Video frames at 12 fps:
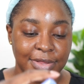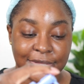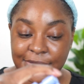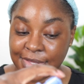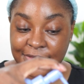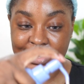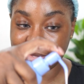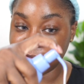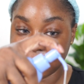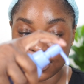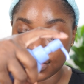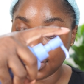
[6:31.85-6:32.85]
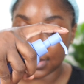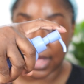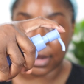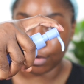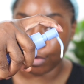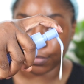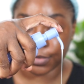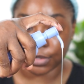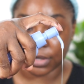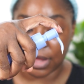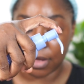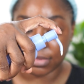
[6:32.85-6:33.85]
This is not an
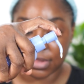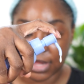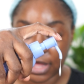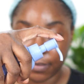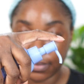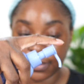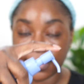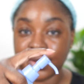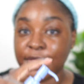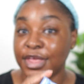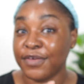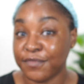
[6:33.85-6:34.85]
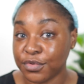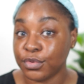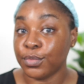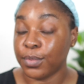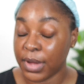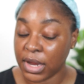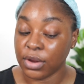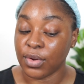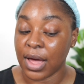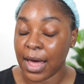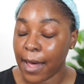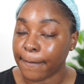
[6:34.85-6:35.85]
optional step. Even when you
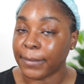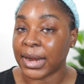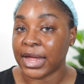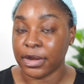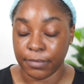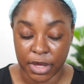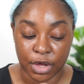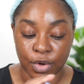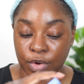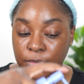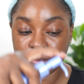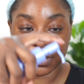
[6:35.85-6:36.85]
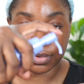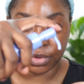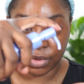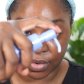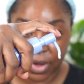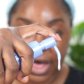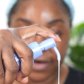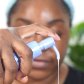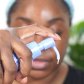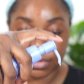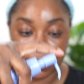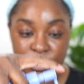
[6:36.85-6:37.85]
are applying makeup, you have
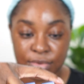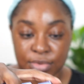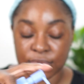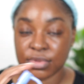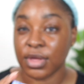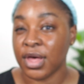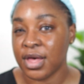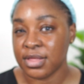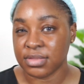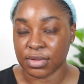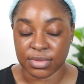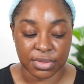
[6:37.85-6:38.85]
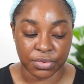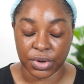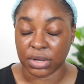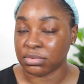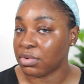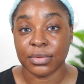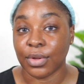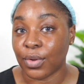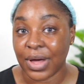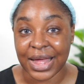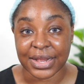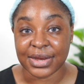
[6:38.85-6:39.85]
to use sunscreen,
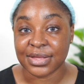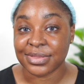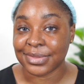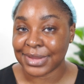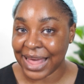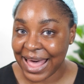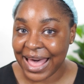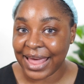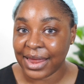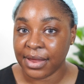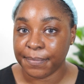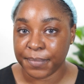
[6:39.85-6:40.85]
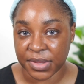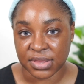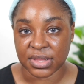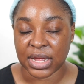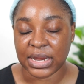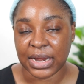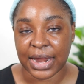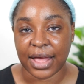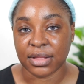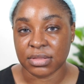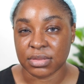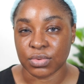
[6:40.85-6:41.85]
or at least I personally
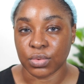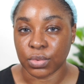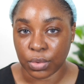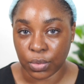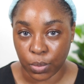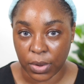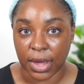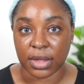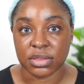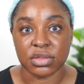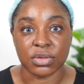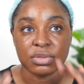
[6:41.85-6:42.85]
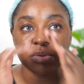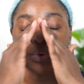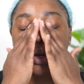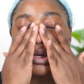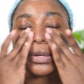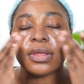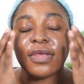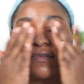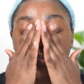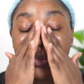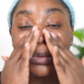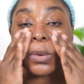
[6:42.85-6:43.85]
like to wear sunscreen.
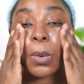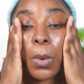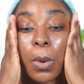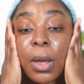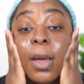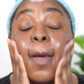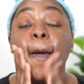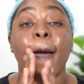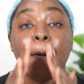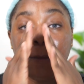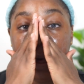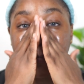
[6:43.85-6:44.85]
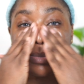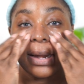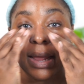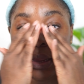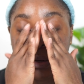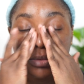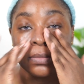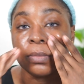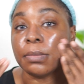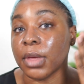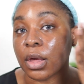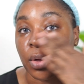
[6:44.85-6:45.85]
Even though I'm applying
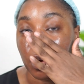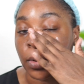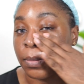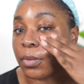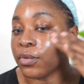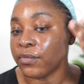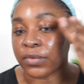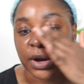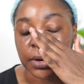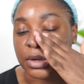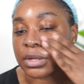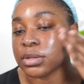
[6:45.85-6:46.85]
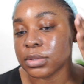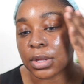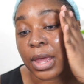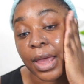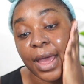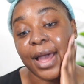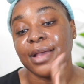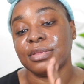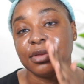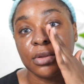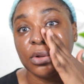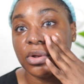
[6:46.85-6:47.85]
makeup over it, I
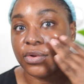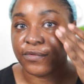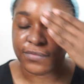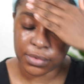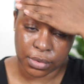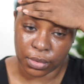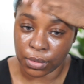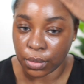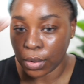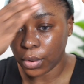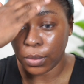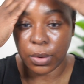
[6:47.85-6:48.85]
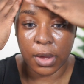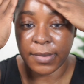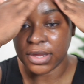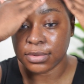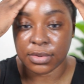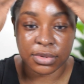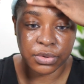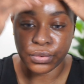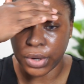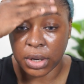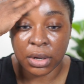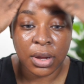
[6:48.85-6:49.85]
still love to wear my
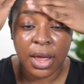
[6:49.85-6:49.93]
sunscreen.